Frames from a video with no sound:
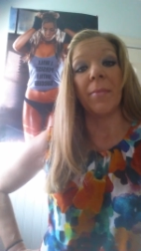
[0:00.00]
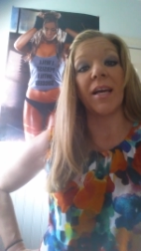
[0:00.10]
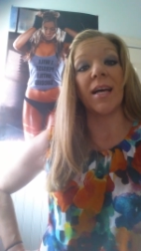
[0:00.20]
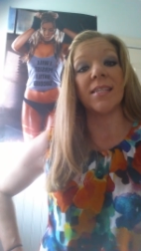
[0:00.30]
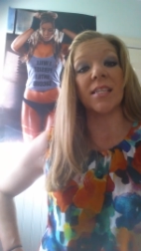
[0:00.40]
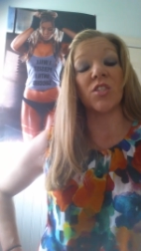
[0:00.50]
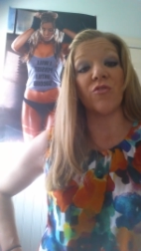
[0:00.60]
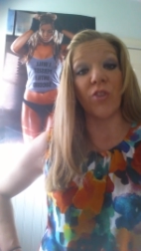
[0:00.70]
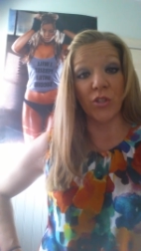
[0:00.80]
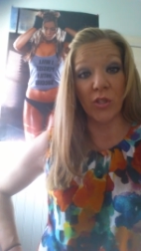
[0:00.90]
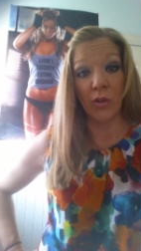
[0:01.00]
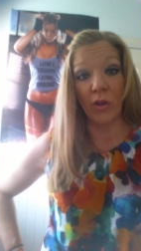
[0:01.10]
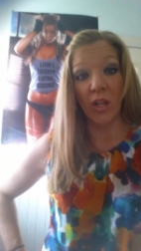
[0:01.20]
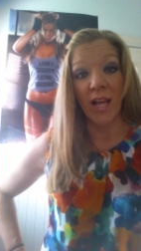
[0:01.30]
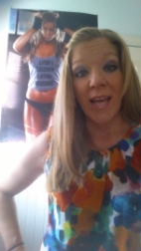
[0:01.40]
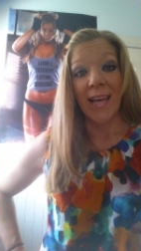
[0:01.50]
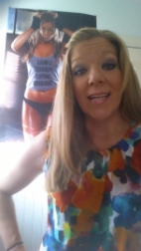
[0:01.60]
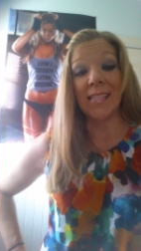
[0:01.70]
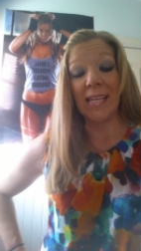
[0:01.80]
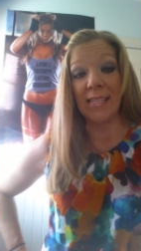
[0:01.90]
because it's versatile,
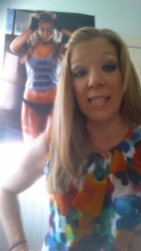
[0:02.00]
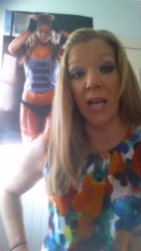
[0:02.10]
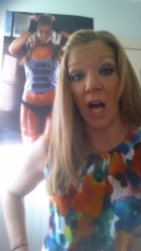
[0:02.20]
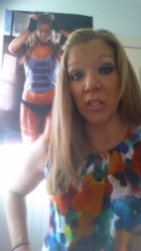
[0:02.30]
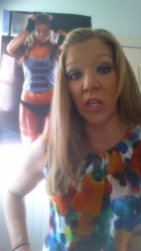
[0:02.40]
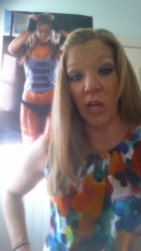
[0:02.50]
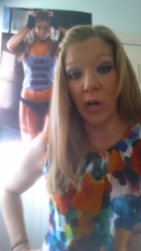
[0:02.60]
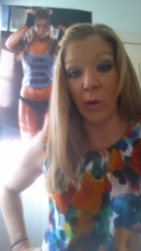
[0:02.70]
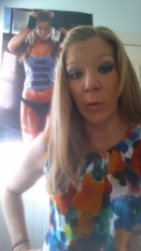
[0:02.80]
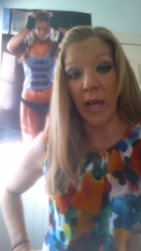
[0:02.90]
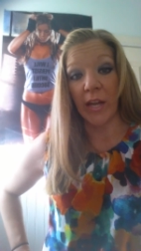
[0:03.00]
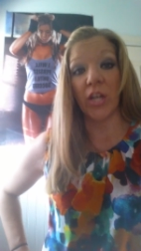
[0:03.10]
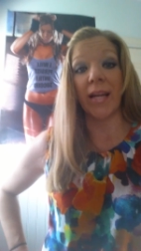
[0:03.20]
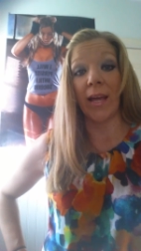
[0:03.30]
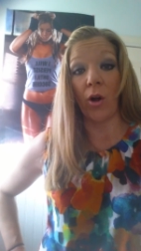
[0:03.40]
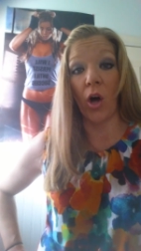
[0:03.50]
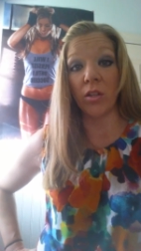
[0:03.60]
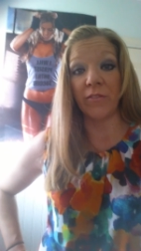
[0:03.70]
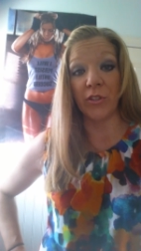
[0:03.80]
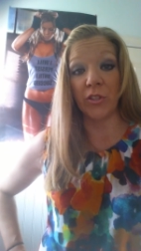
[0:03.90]
it's easy on the go, and you're gonna get
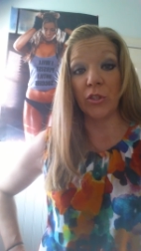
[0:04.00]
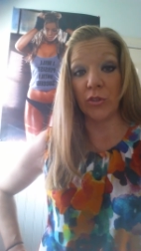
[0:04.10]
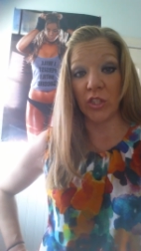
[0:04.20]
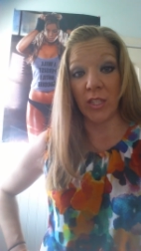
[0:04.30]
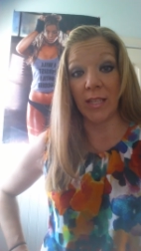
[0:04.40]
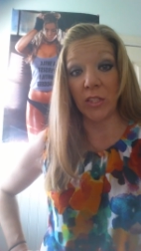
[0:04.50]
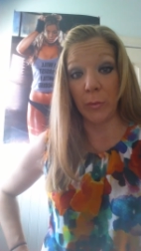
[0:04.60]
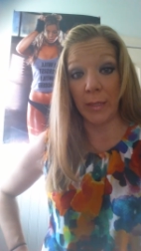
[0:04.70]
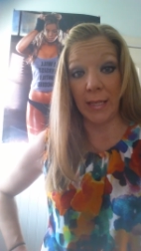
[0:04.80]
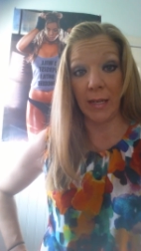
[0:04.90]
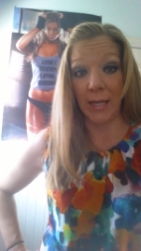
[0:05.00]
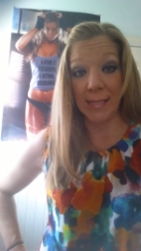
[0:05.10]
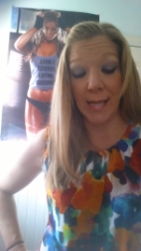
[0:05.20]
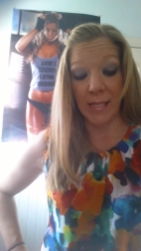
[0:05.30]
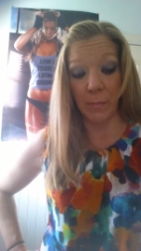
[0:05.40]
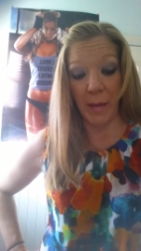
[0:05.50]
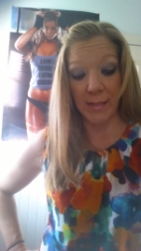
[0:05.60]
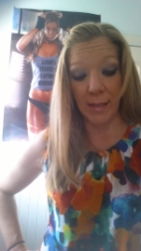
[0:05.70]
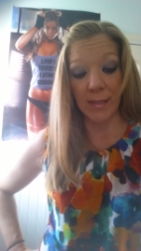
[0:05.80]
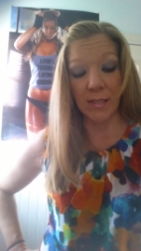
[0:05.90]
all of your nutrition that you need on a day's
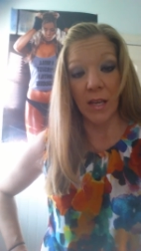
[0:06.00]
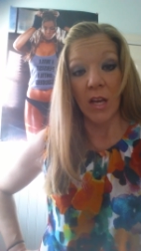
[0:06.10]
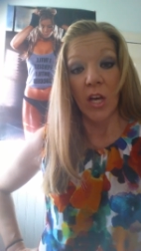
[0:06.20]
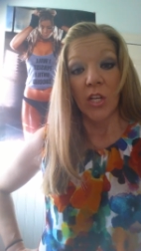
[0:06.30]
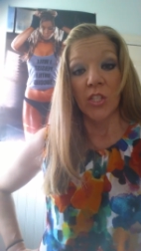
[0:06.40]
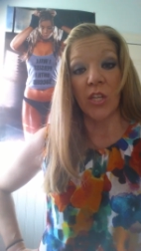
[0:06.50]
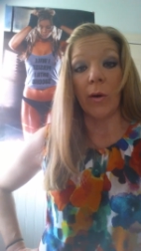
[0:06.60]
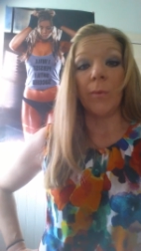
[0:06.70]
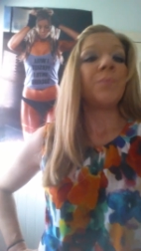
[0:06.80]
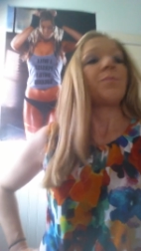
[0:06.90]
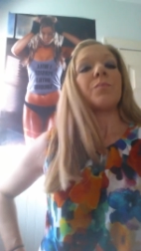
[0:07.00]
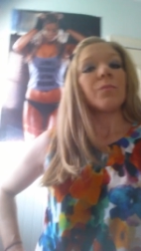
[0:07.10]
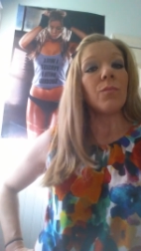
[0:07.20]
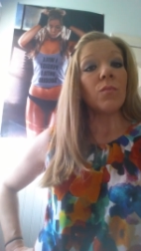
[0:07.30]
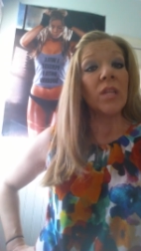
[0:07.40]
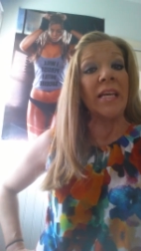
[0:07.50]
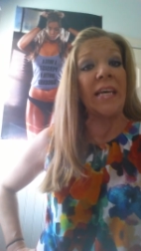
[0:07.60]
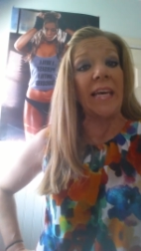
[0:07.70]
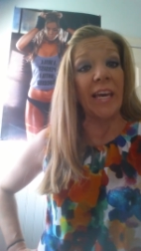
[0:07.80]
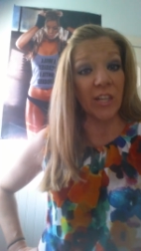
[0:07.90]
basis. So
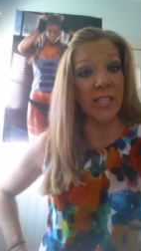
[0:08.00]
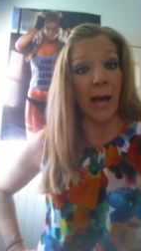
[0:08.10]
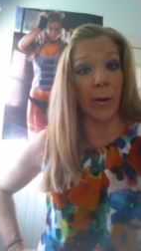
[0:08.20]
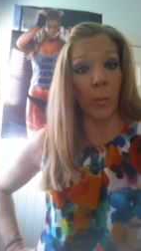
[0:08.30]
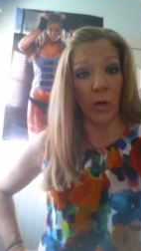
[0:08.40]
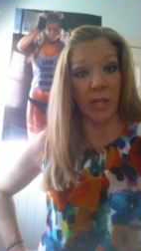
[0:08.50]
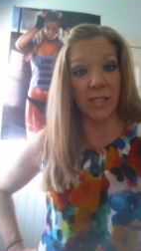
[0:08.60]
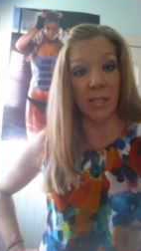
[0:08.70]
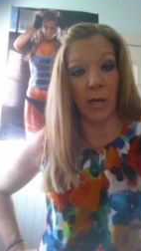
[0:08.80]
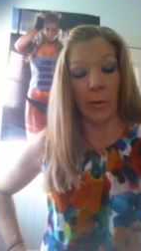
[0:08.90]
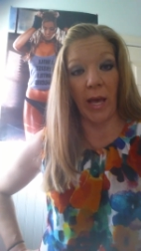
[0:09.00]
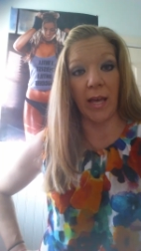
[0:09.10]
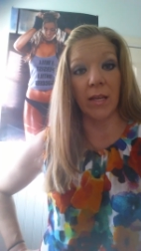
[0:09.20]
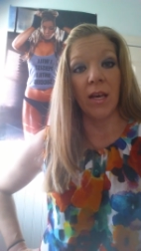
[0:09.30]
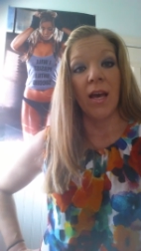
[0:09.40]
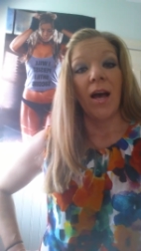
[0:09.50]
here's how it works, okay?